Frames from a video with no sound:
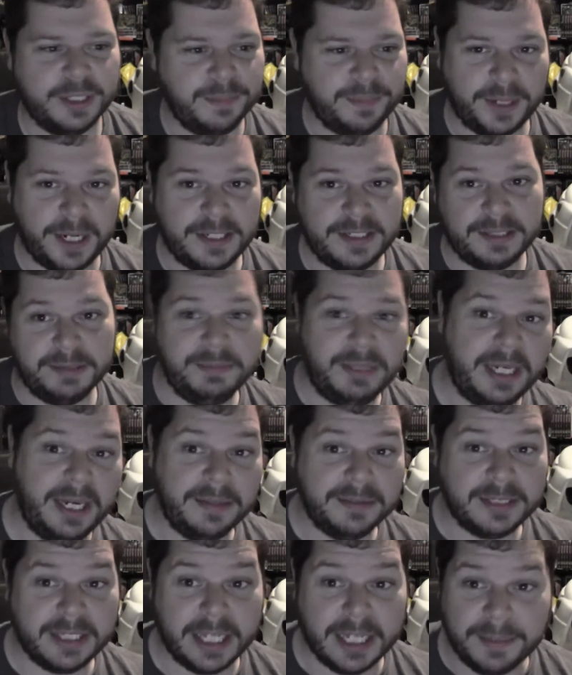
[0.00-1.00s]
good price, and being
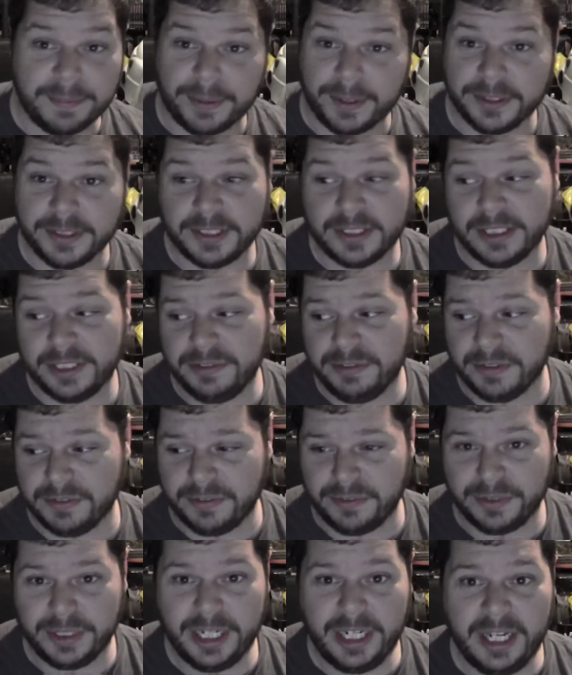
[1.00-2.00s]
able to get it personalized for
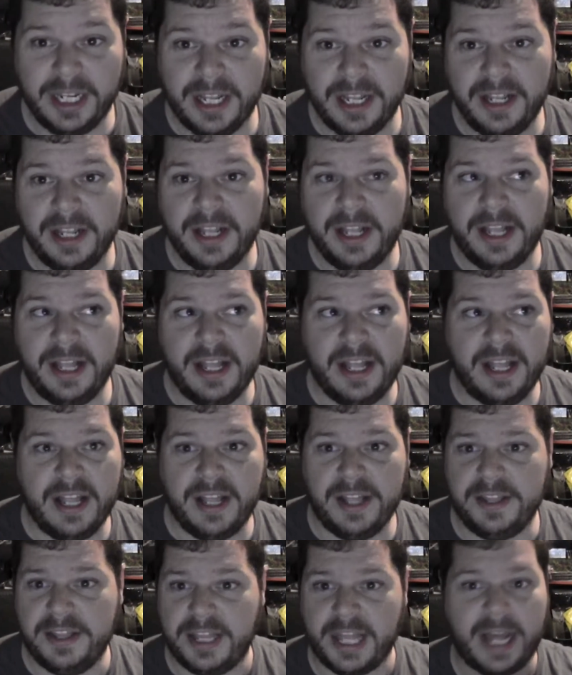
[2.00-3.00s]
free,
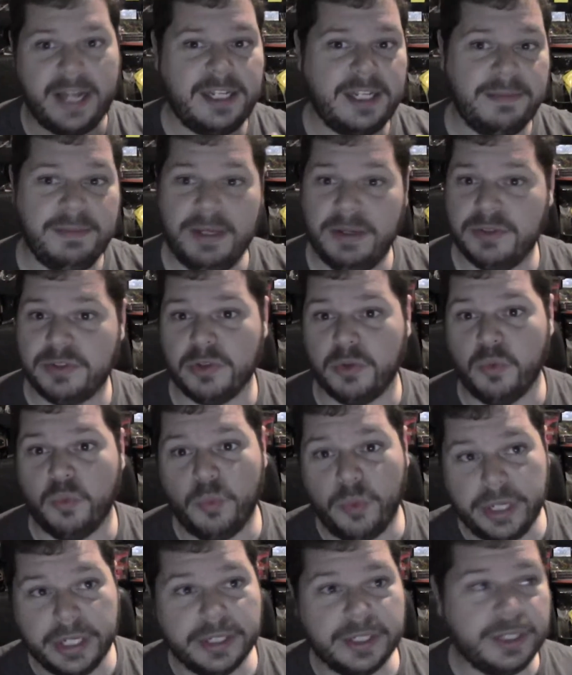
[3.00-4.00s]
that to me was a
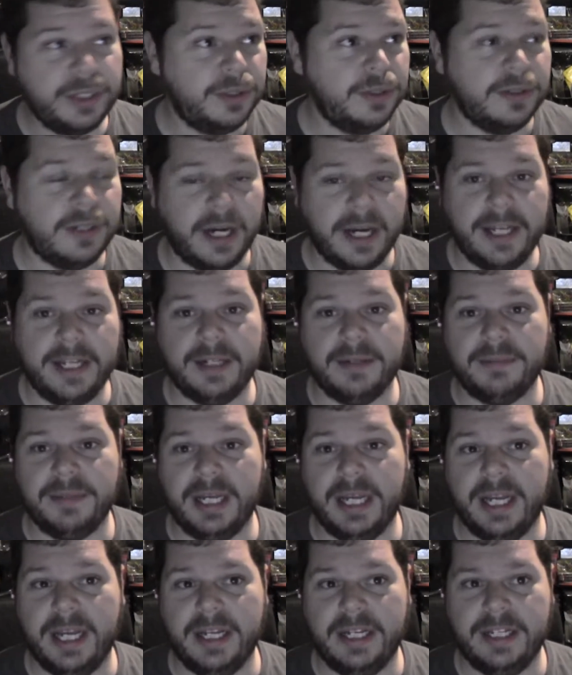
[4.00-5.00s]
really cool item,
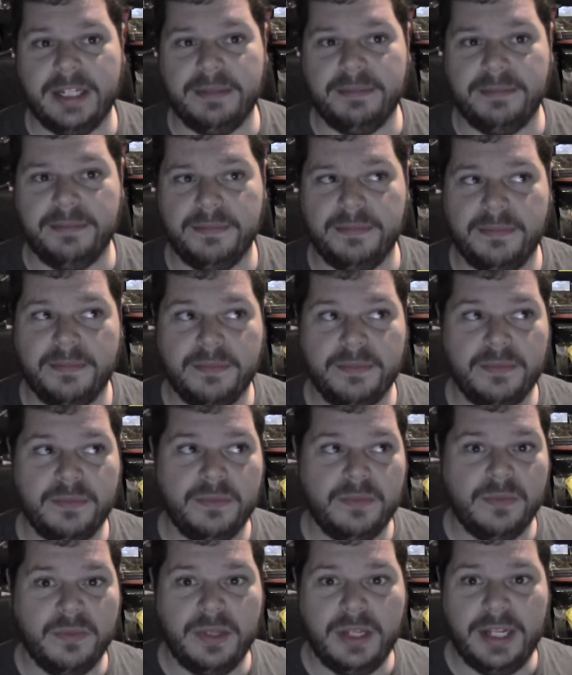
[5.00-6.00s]
and it
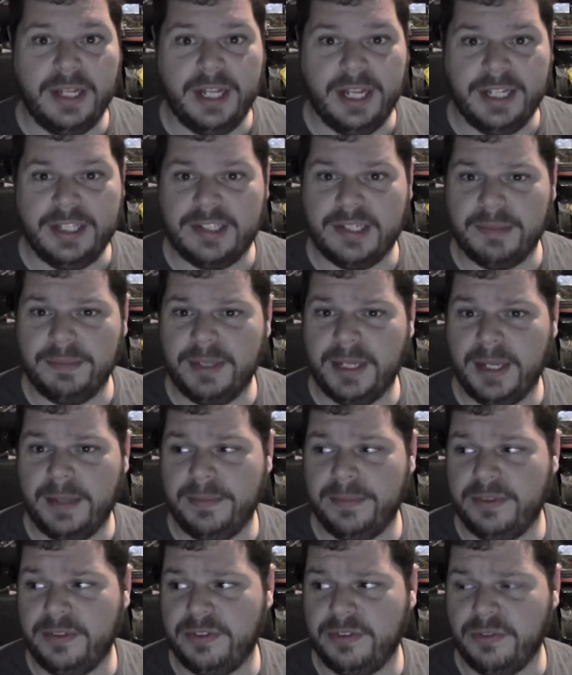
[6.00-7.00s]
it's
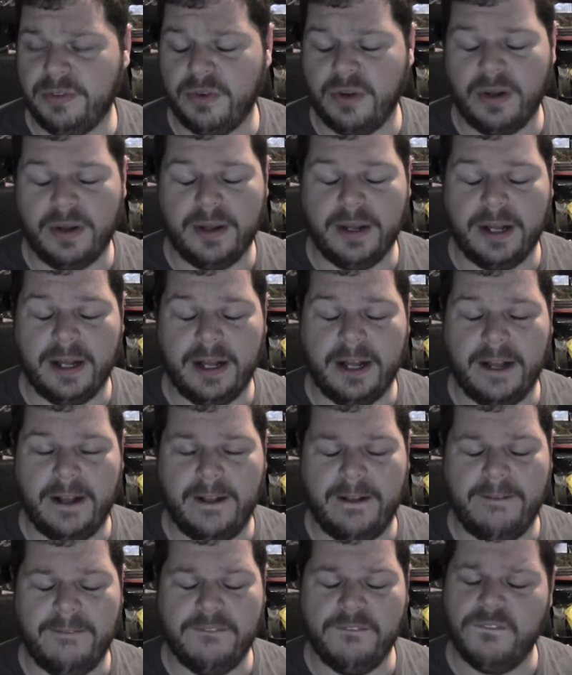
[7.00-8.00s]
sometimes
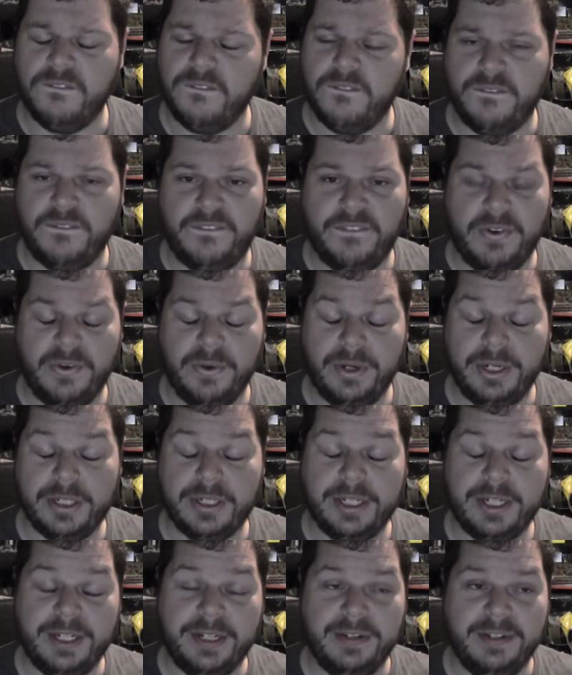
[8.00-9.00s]

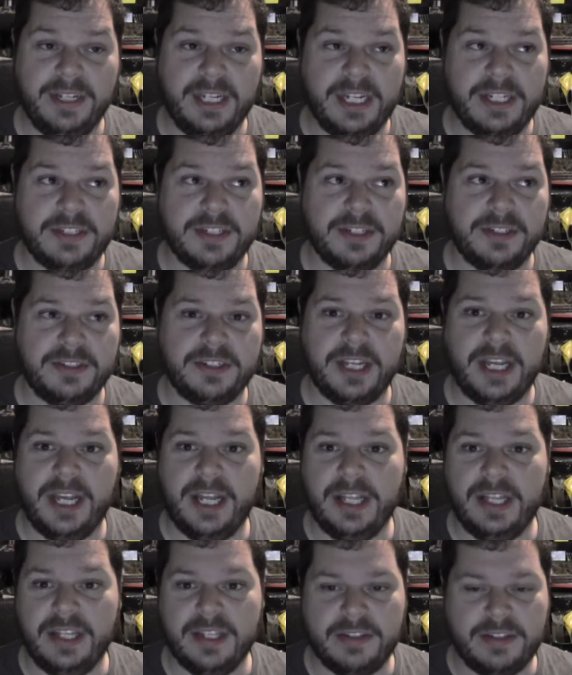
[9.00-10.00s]
really neat to
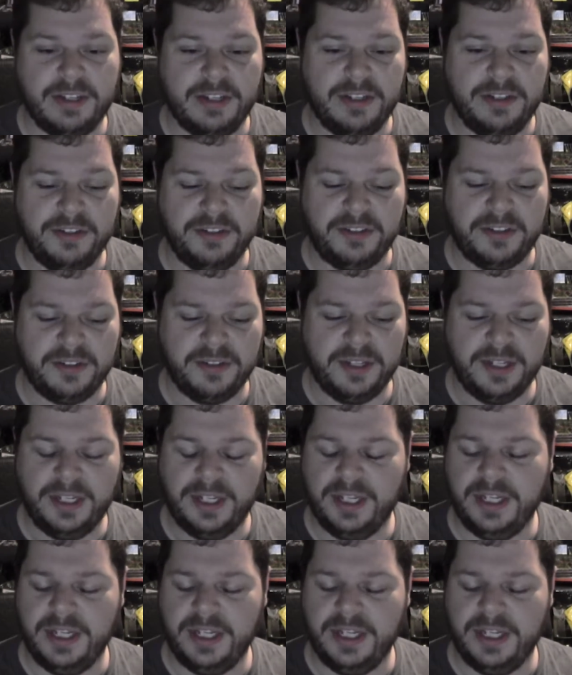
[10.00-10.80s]
say this is